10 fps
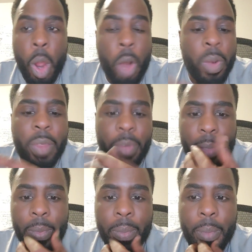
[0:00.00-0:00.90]

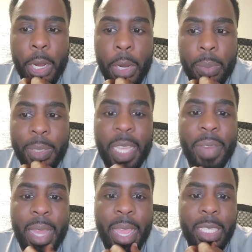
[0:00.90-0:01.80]
refund,
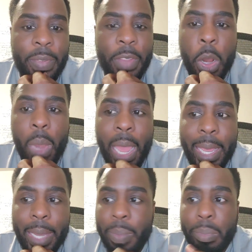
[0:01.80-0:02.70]
7 days if you don't
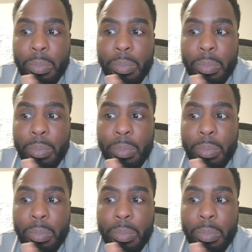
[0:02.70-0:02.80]
like it,